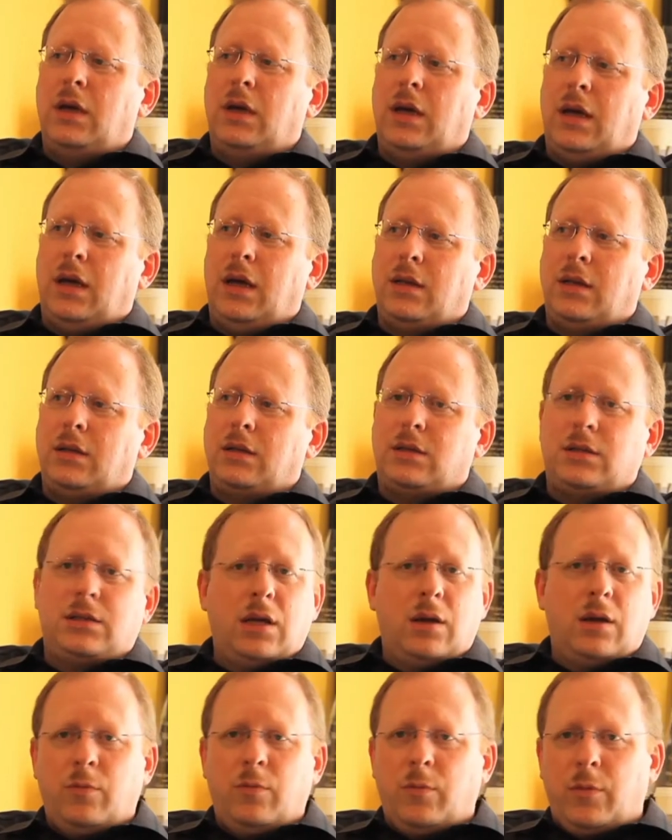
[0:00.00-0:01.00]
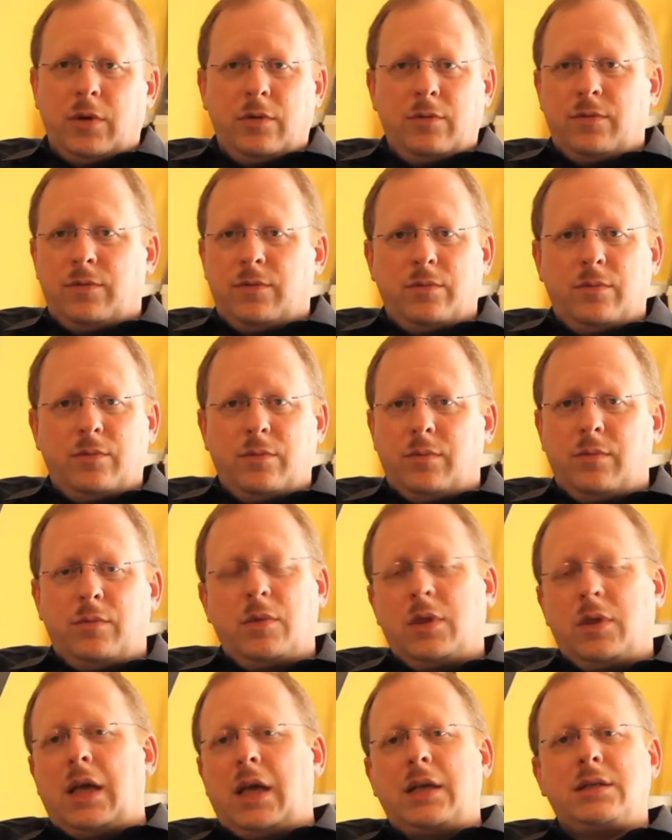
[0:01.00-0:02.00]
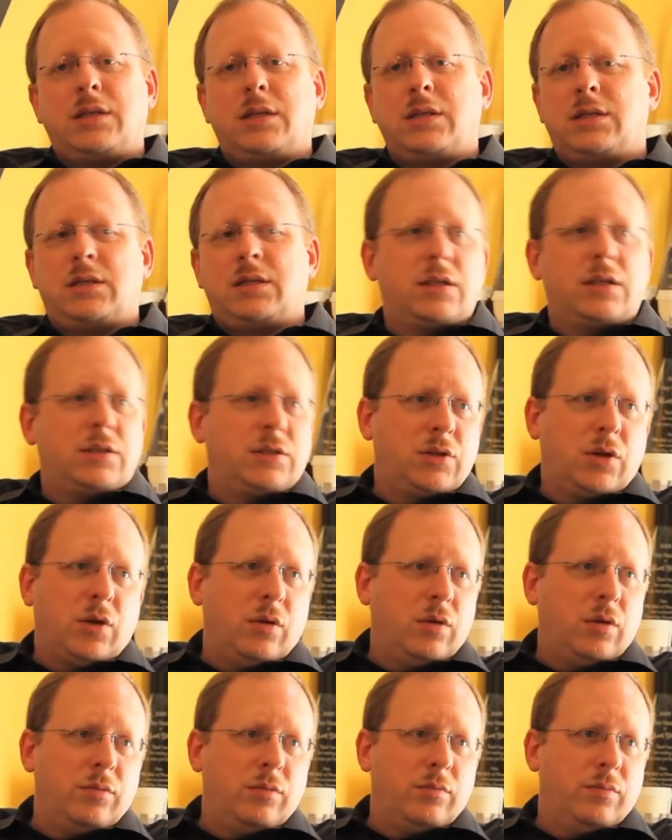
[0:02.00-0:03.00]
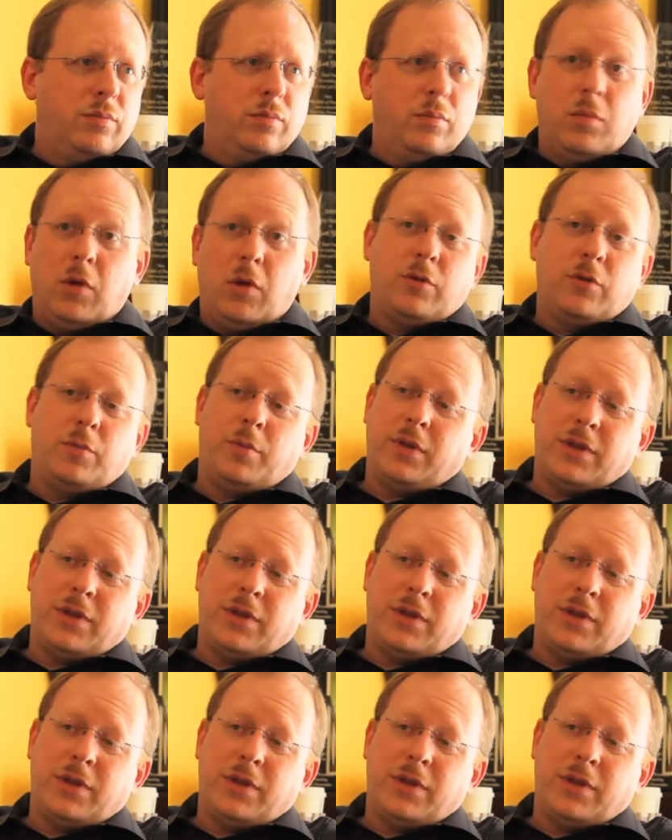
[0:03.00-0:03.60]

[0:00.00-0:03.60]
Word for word: and some we've licensed and sold multiple